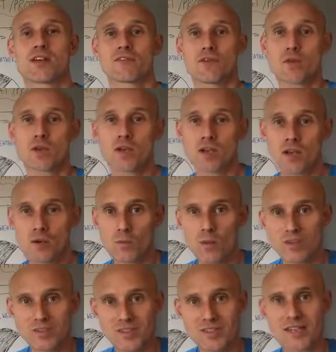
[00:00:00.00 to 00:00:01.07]
if you look at
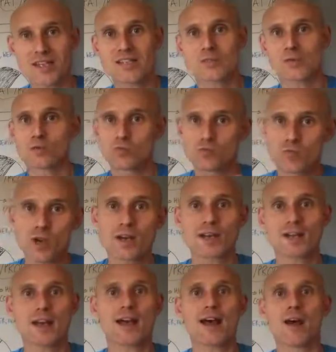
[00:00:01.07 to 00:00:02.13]
what's seasonal
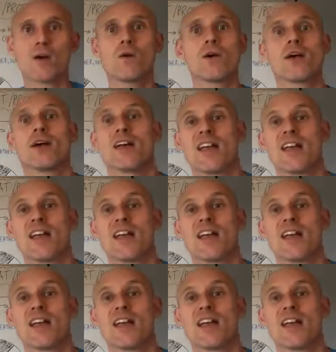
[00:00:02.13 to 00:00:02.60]
right now,